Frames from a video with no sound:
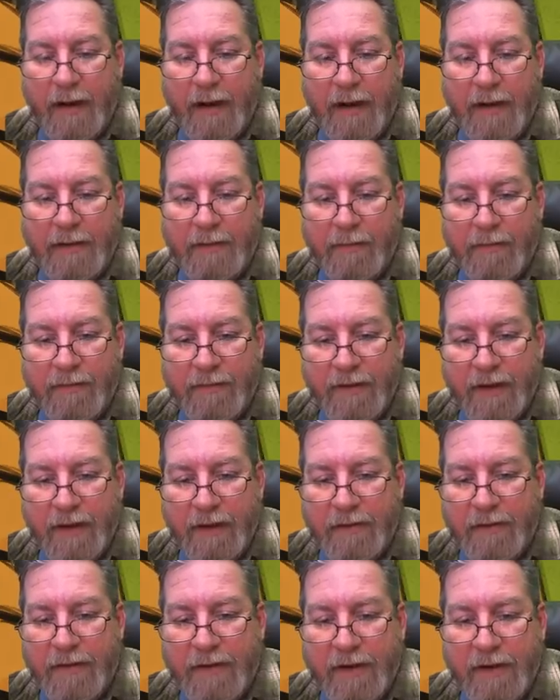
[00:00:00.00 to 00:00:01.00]
and the
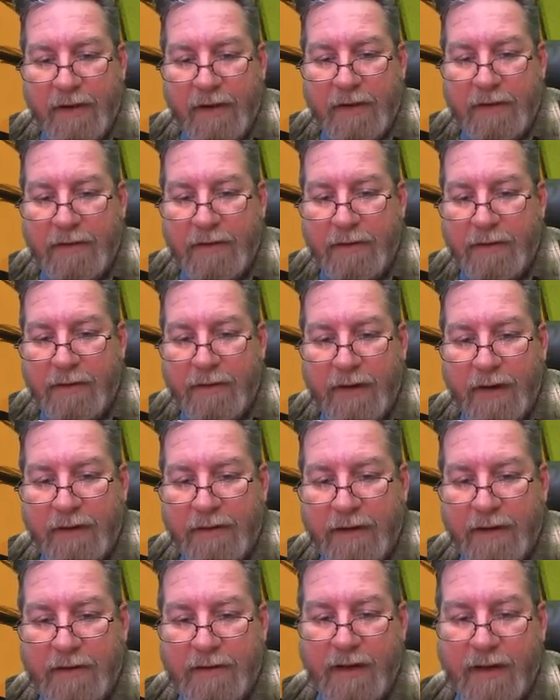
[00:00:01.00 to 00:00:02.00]
other thing you can do on
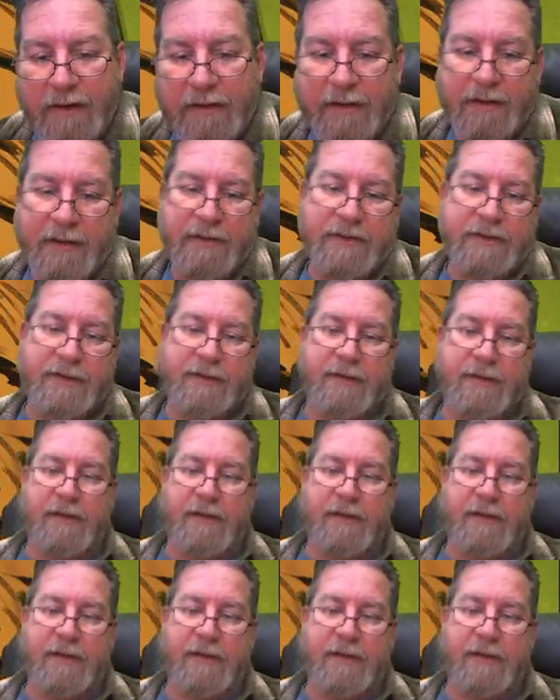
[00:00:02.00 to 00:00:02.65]
uh, is,